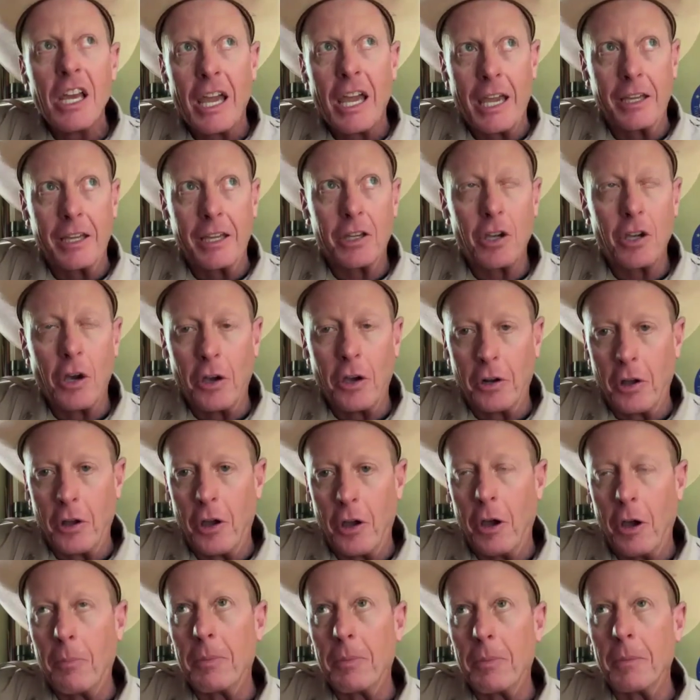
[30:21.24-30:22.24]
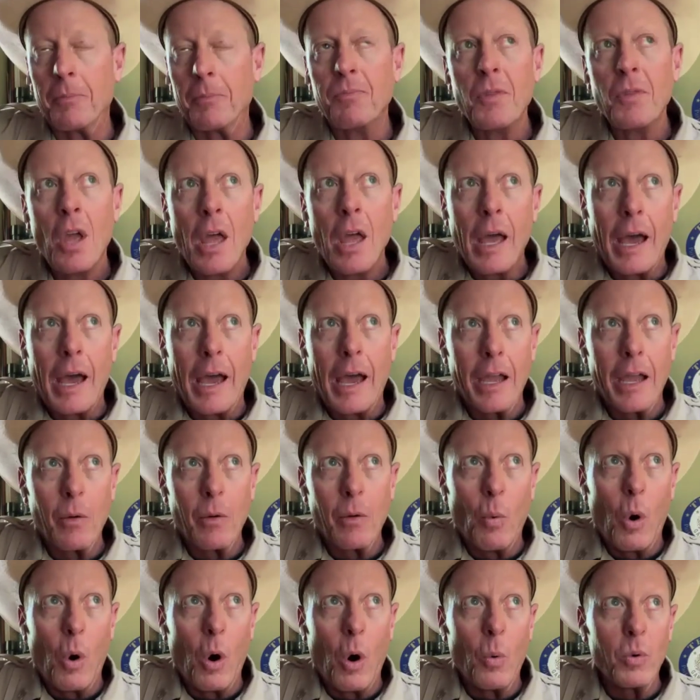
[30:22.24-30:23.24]
and cut up. And hey,
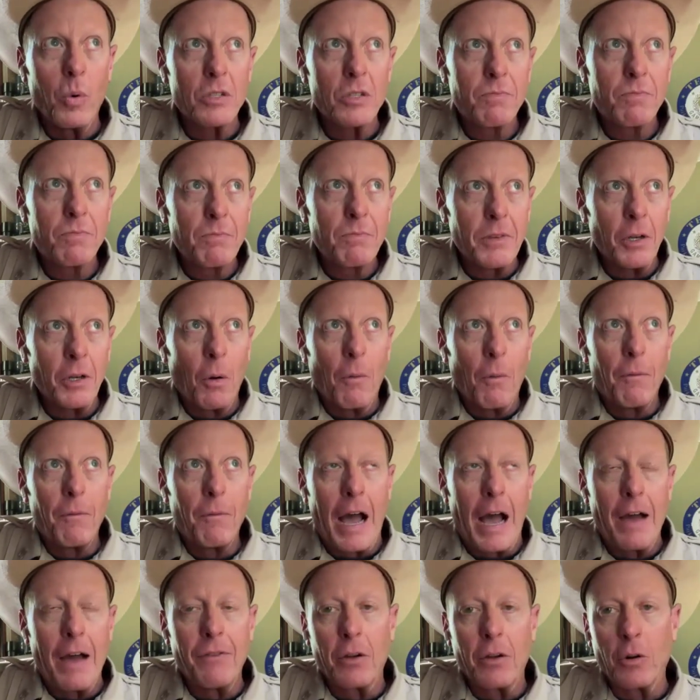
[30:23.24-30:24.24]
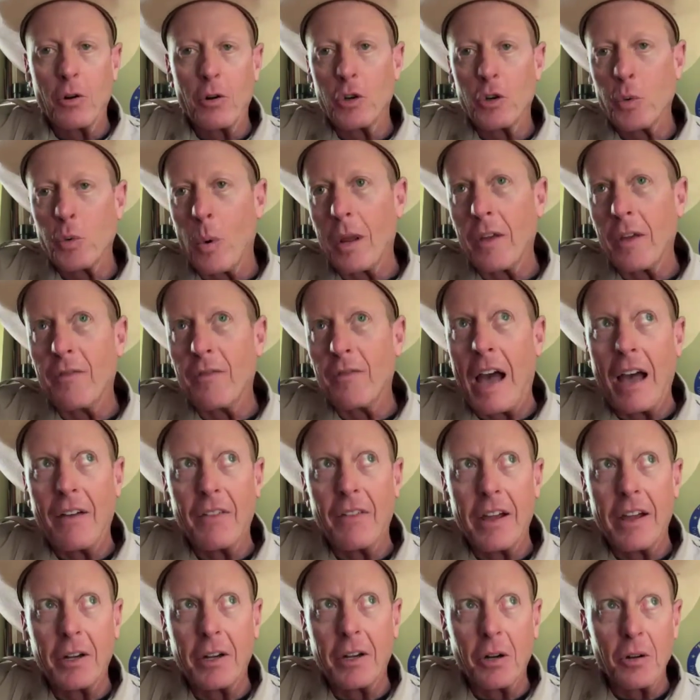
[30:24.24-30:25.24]
what was, you know,
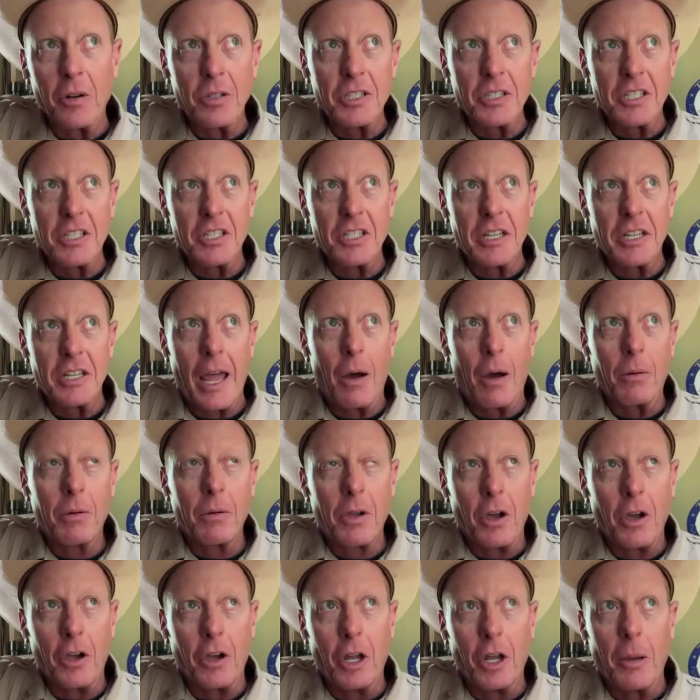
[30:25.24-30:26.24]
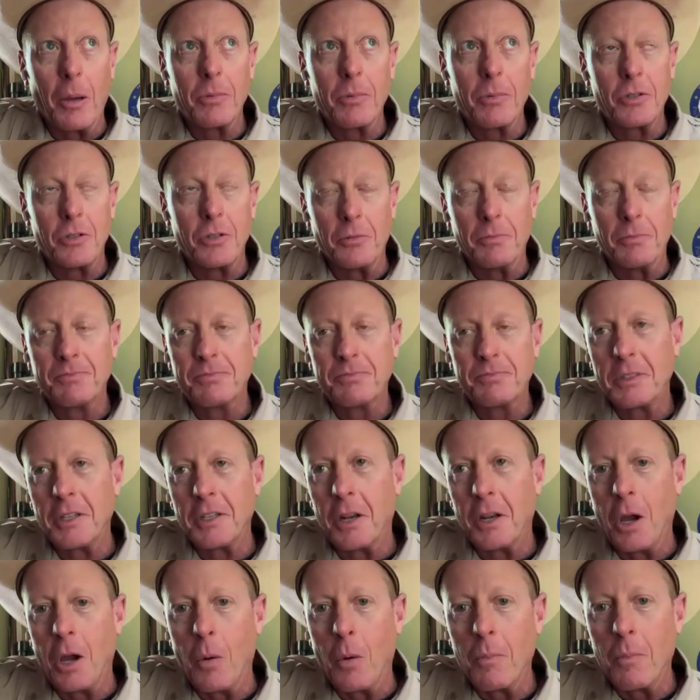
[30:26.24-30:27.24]
525 acres is now cut up to,
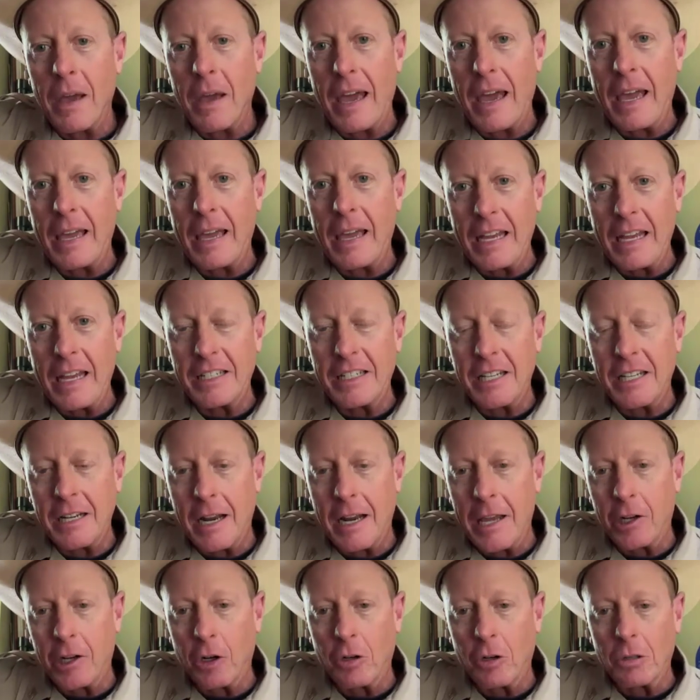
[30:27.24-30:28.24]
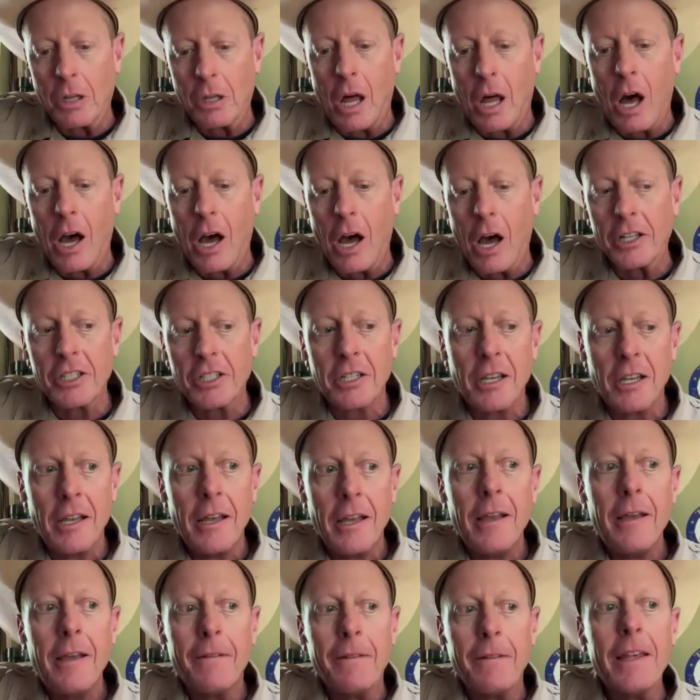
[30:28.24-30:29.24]
you know, 18 acre lots.
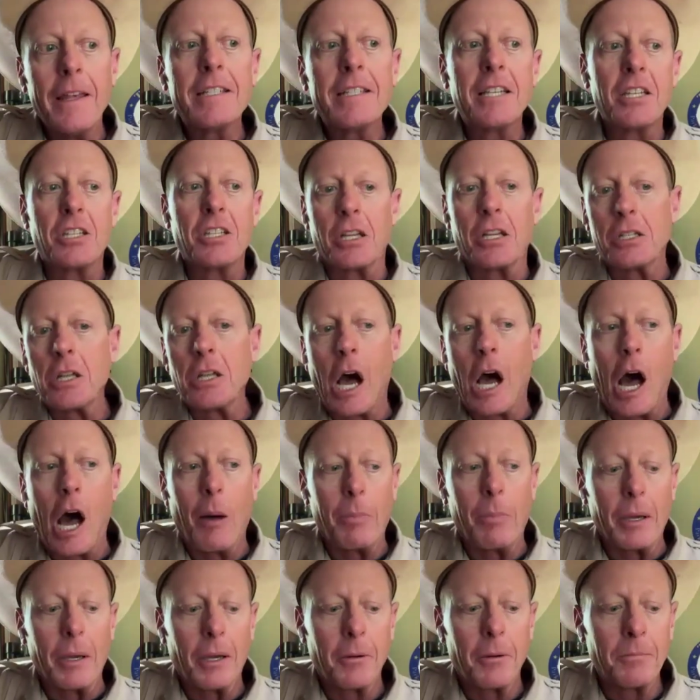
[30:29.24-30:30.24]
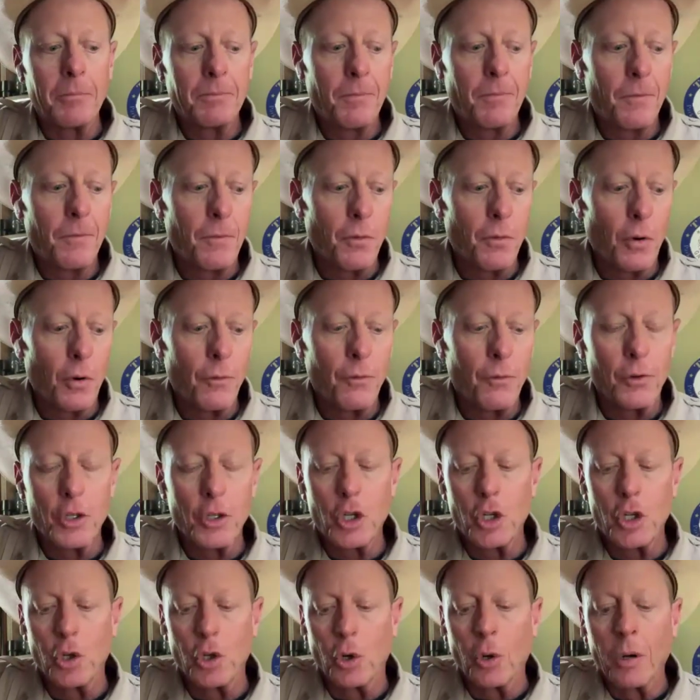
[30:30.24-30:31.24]
This is a topic for,
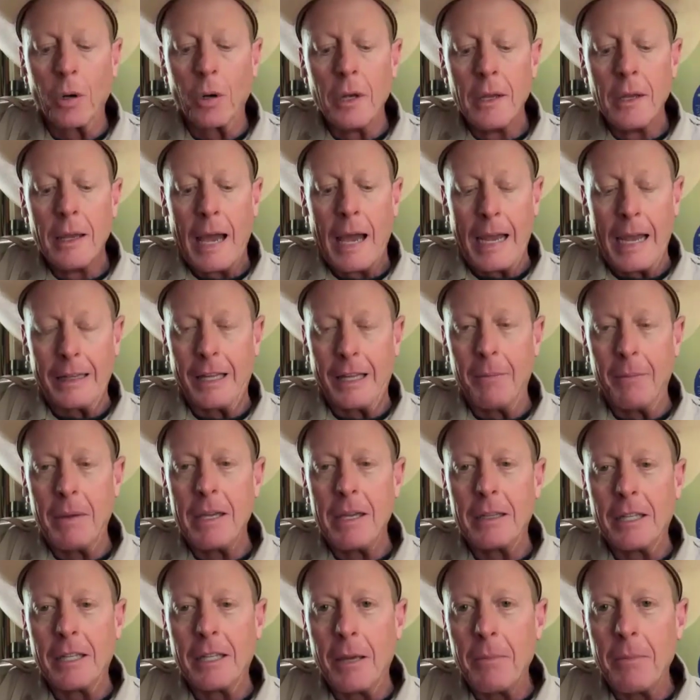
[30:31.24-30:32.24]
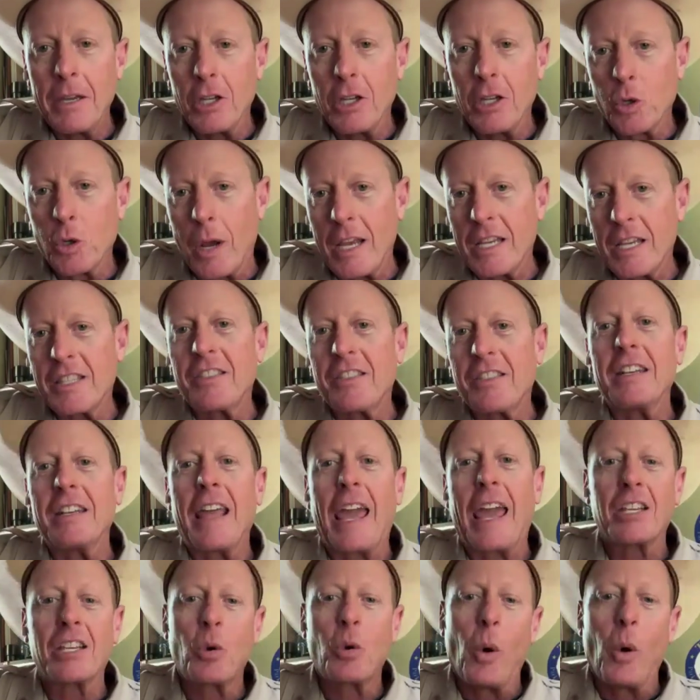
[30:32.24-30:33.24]
for sure. Hey, let me let me address the
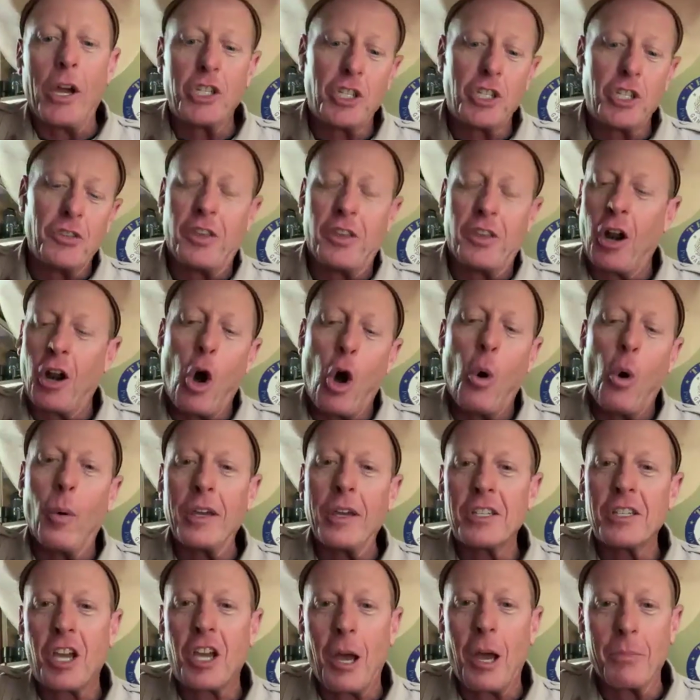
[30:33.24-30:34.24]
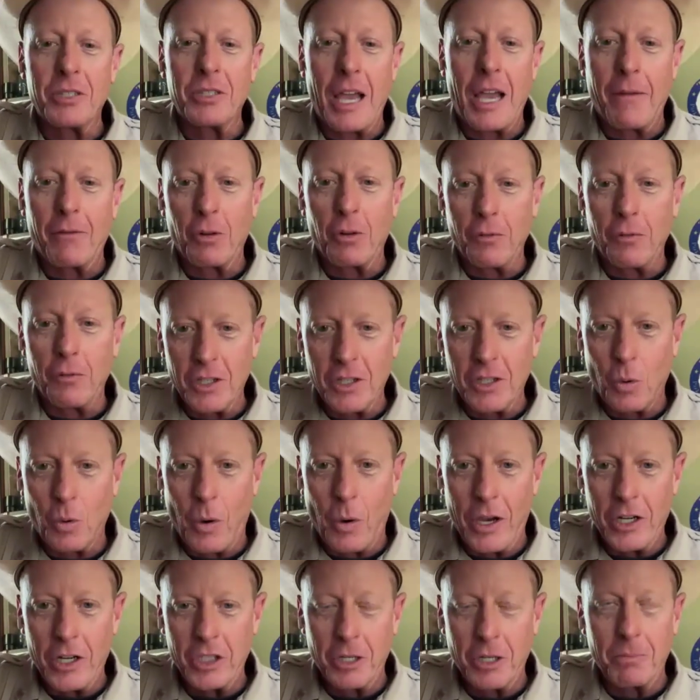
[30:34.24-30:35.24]
next question that always comes after this
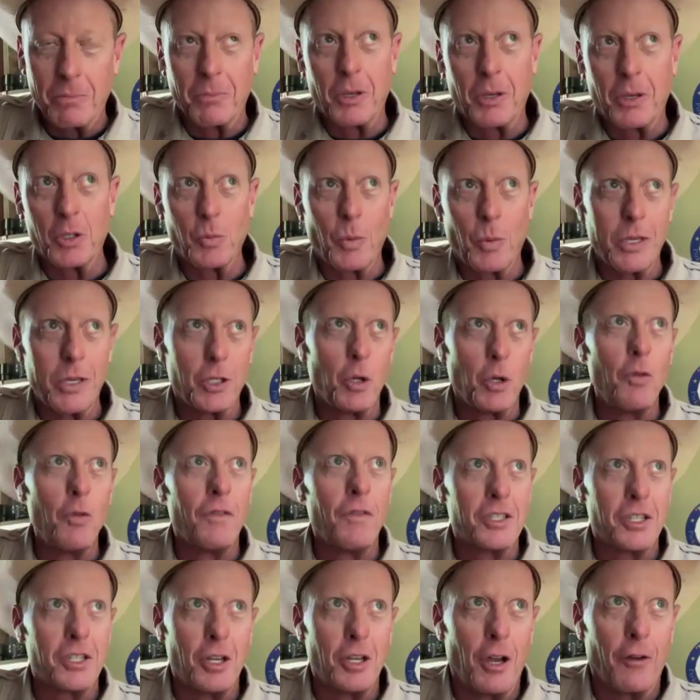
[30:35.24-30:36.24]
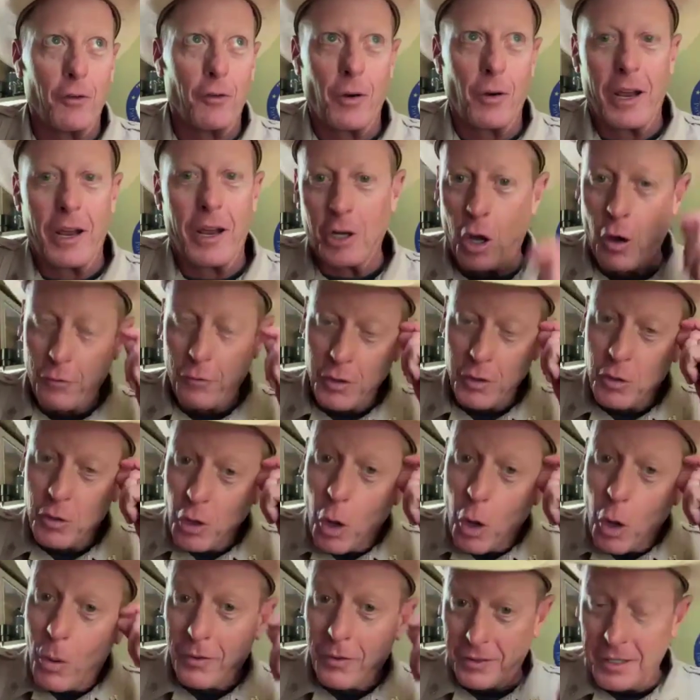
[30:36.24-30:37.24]
question because we do this enough, Randolph. You
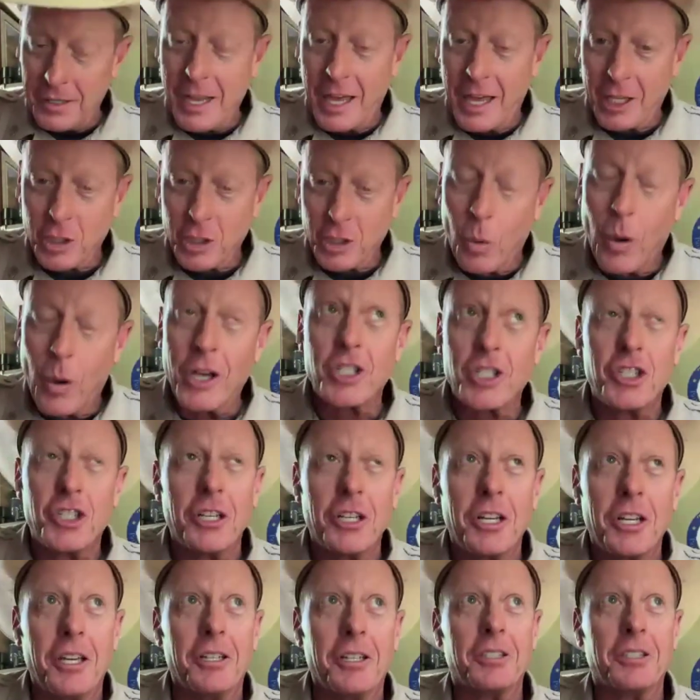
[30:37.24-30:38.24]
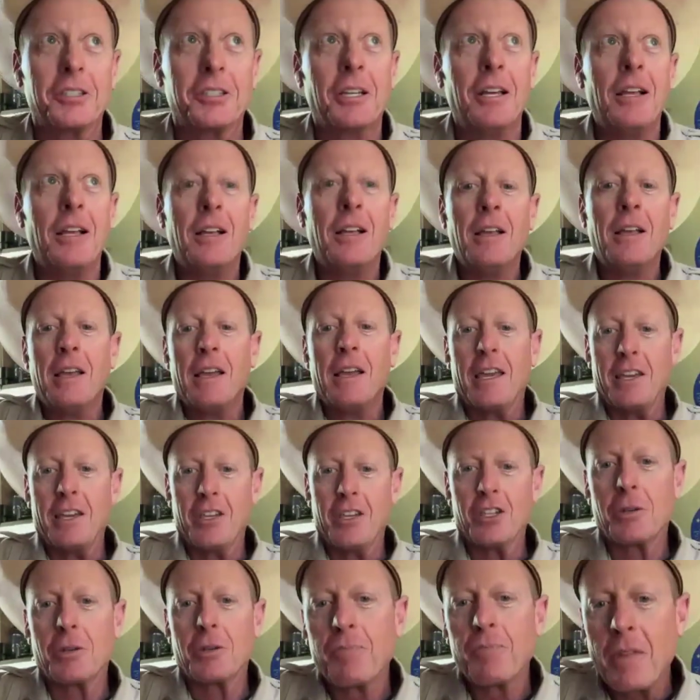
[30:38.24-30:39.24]
know what the next question is mm-hmm.
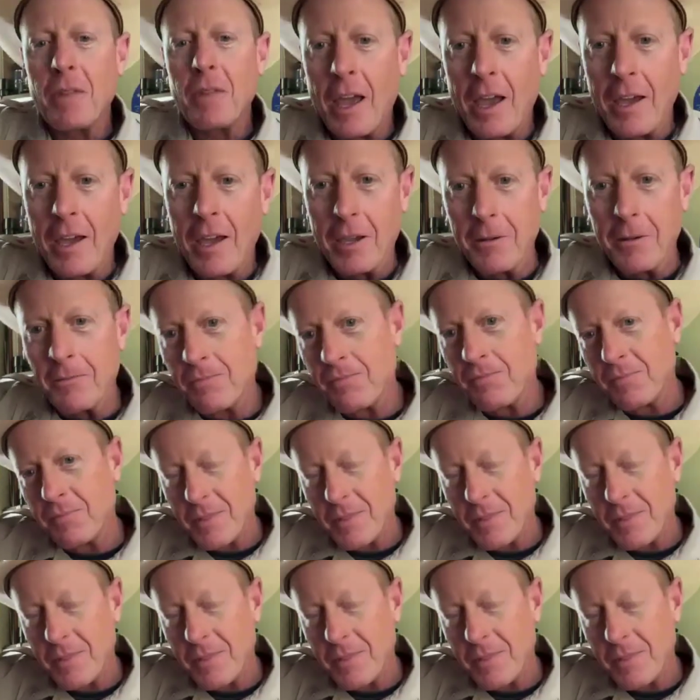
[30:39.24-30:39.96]
is hey,